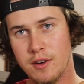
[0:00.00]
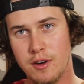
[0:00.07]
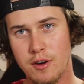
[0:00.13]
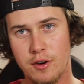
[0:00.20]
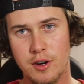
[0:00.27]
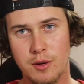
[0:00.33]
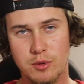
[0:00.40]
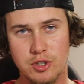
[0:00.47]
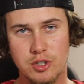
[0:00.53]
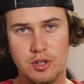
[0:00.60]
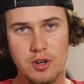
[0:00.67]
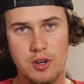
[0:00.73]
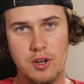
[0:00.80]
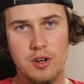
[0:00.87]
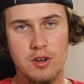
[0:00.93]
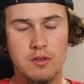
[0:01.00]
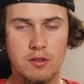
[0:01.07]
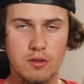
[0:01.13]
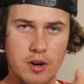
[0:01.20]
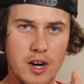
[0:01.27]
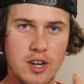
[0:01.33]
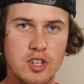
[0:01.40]
All I did was Junior,
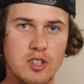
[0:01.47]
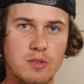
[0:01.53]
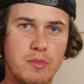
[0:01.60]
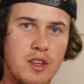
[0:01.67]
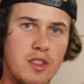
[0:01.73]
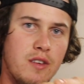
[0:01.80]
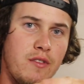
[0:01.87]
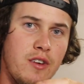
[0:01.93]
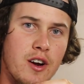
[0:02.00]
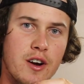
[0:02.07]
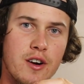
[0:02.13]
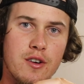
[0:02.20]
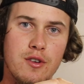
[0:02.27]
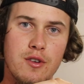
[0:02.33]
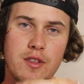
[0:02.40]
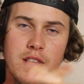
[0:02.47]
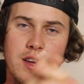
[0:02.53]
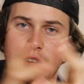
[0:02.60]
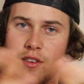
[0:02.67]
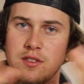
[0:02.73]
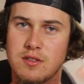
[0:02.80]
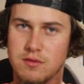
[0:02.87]
Granger Smith. If you don't know who
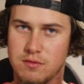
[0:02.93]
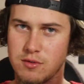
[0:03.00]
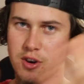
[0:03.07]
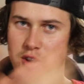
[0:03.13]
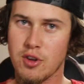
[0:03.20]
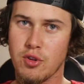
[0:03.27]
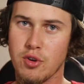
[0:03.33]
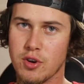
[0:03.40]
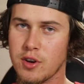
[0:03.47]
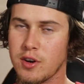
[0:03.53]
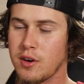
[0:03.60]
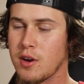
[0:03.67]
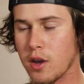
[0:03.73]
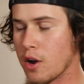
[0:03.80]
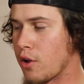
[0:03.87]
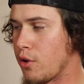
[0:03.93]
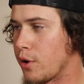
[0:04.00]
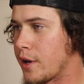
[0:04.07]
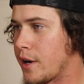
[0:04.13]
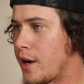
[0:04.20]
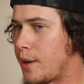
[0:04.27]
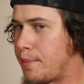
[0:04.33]
that is, go look
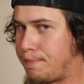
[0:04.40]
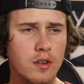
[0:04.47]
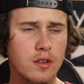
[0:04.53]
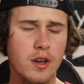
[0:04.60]
it up.